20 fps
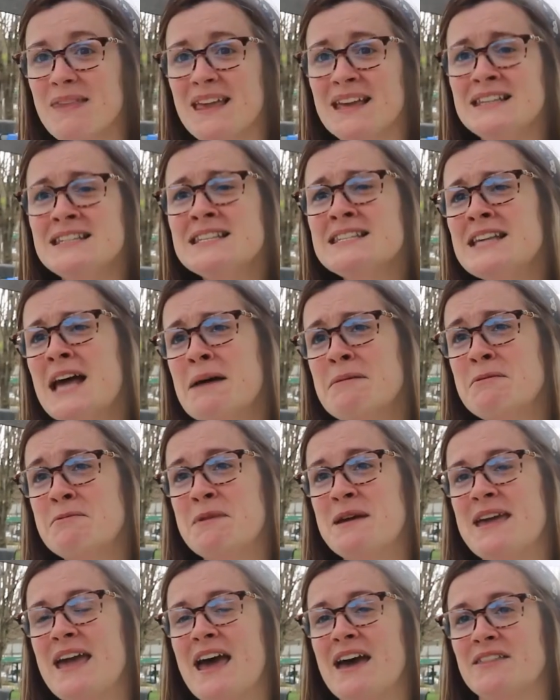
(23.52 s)
It's a time when
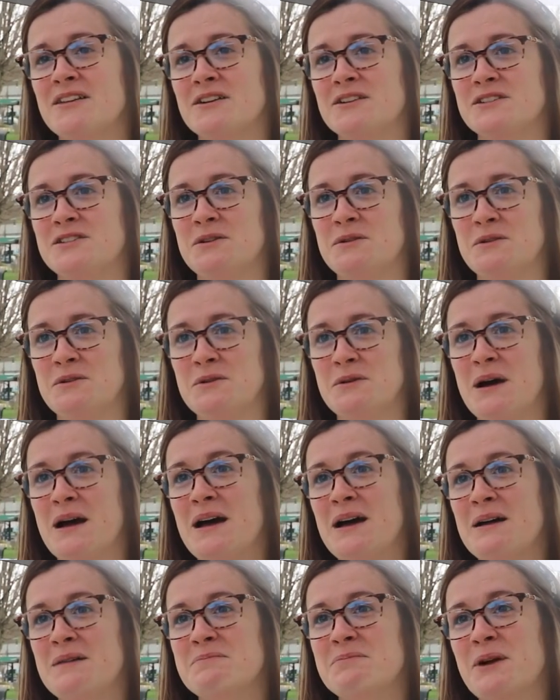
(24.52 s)
we gather to uh,
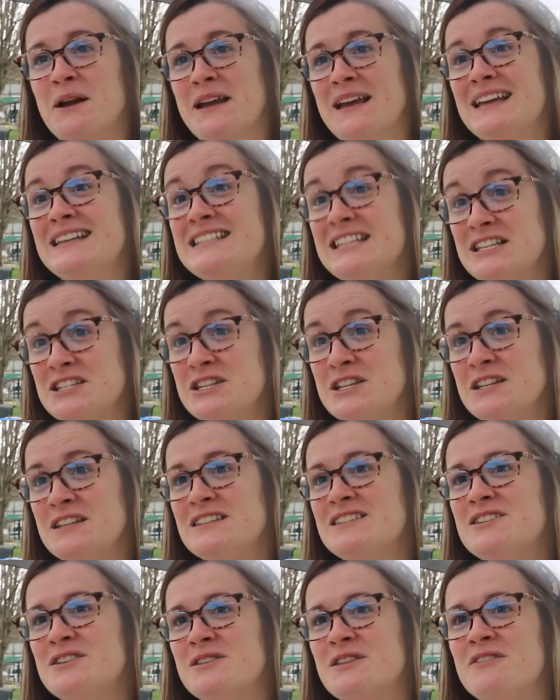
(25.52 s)
bring attention
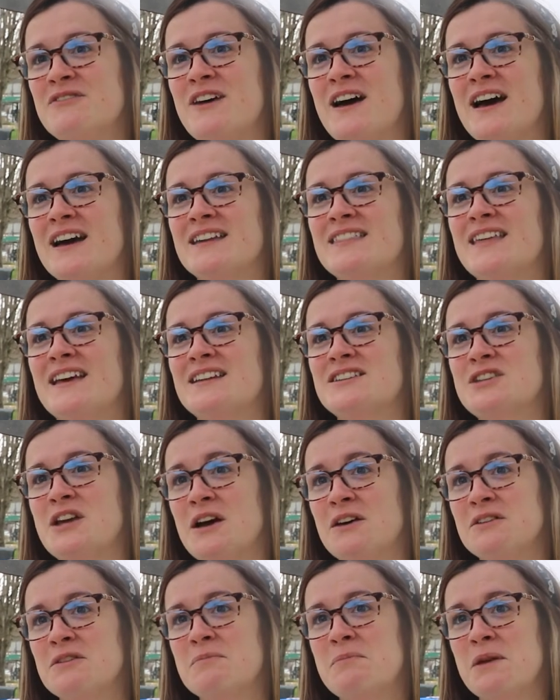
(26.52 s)
to the fact that
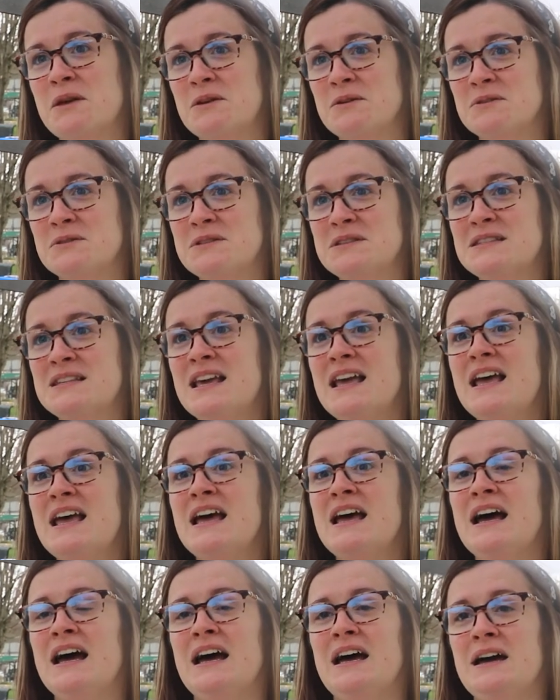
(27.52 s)
child abuse
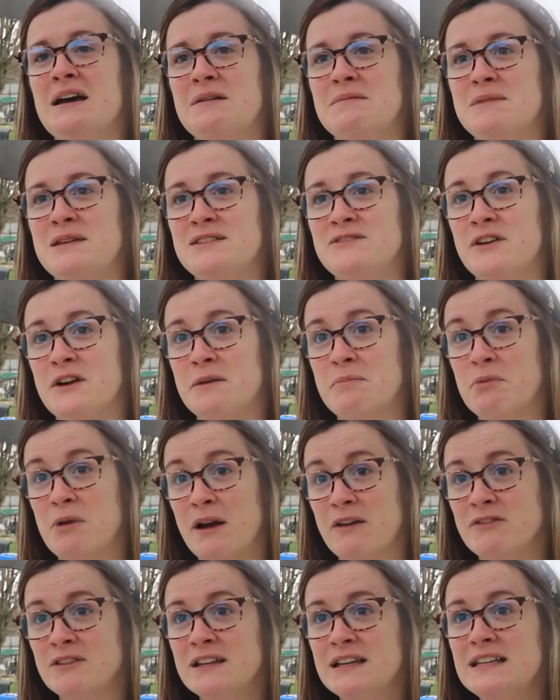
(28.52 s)
um, is very
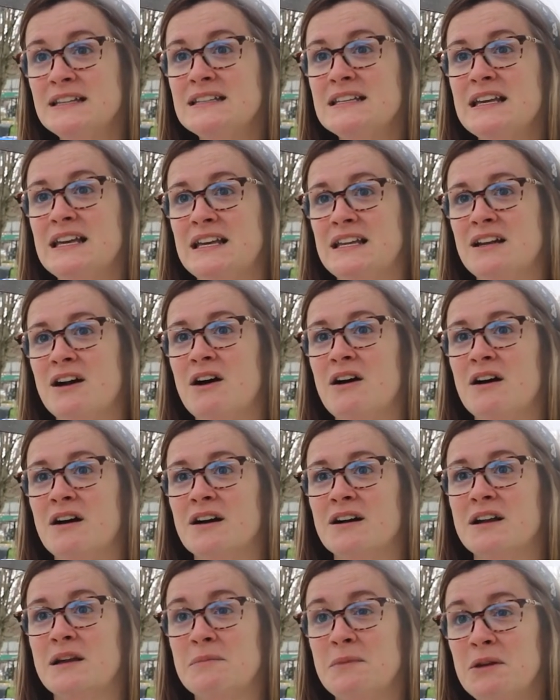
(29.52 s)
prevalent in
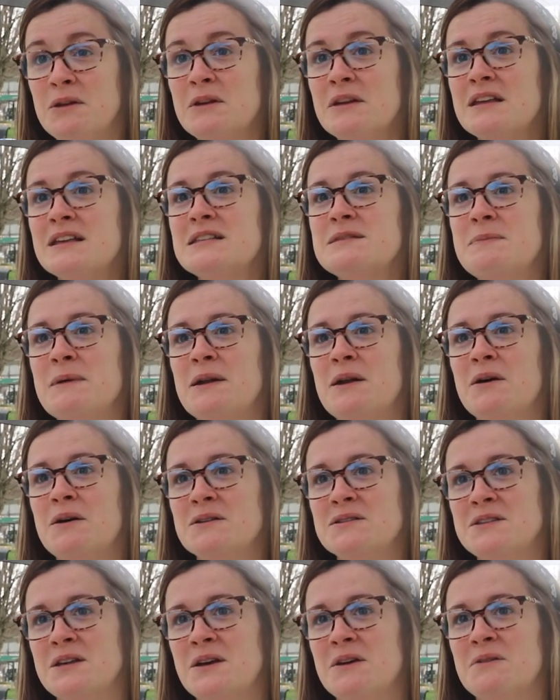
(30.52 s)
our communities, but
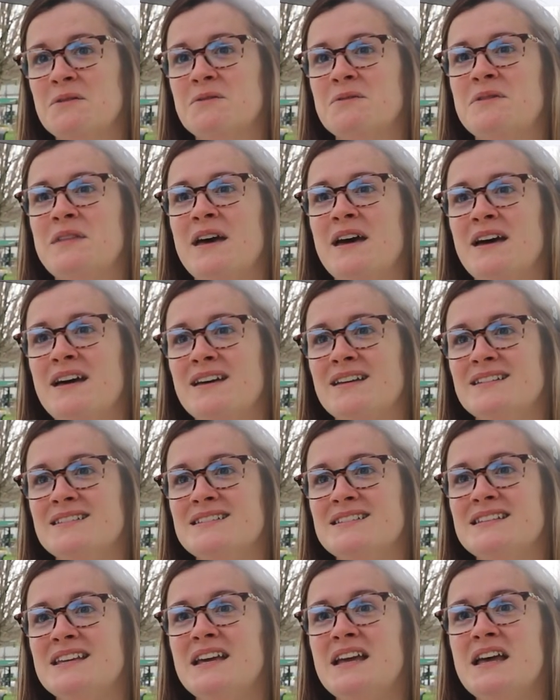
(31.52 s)
also
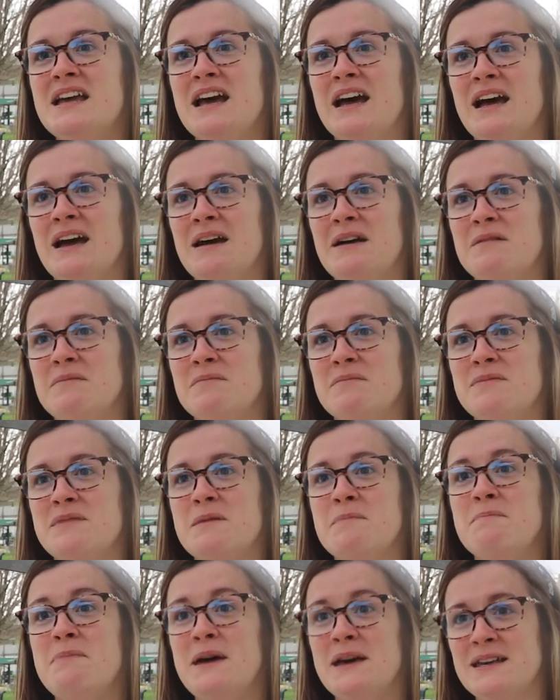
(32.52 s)
that um,
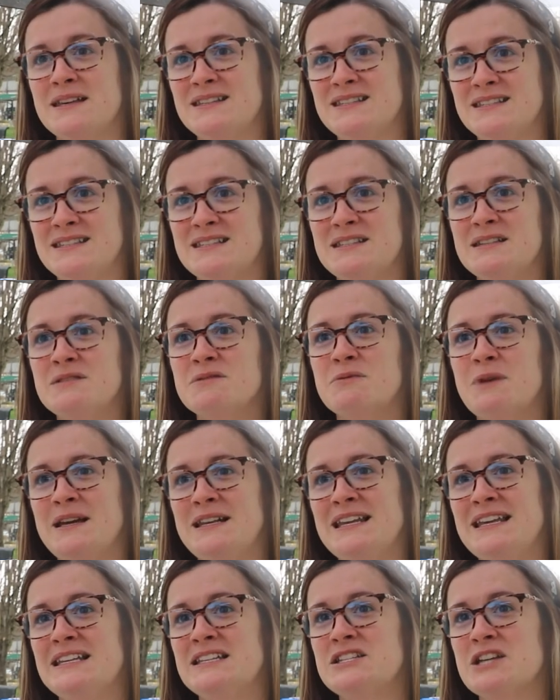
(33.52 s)
the best way
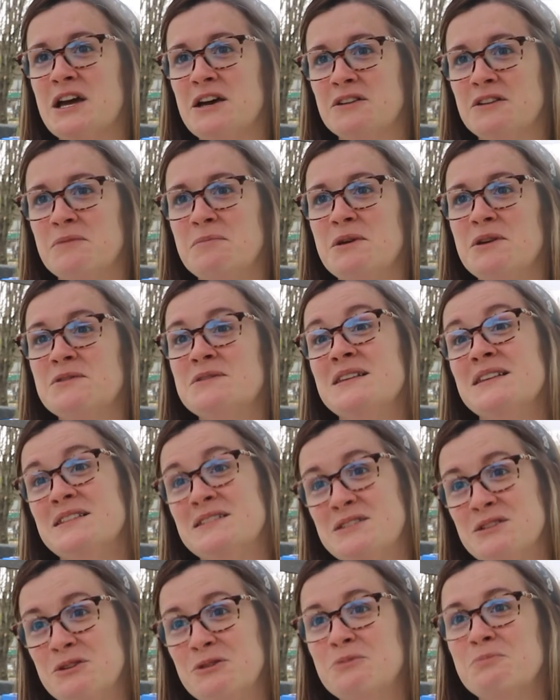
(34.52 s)
to end child abuse is
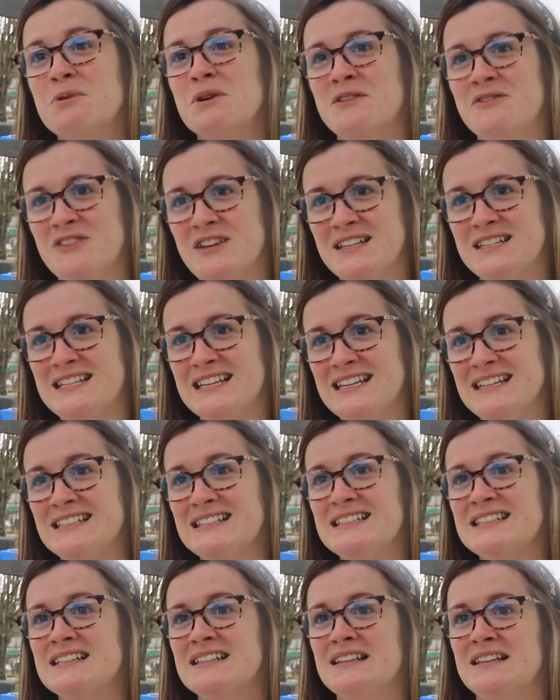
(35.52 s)
to prevent
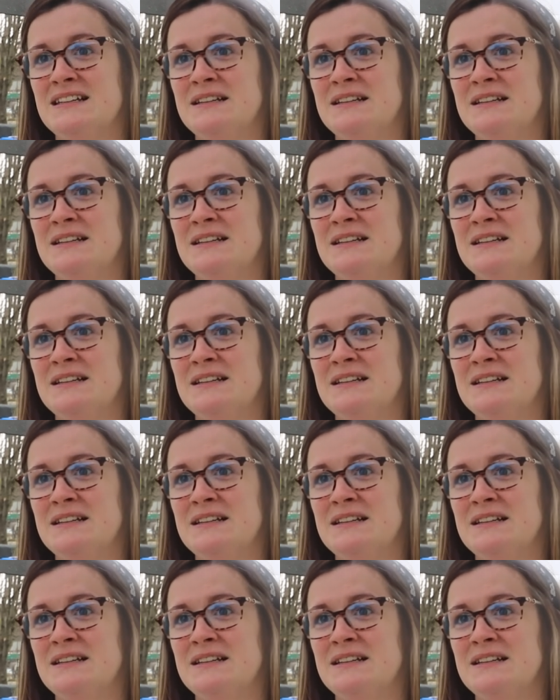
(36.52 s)
it.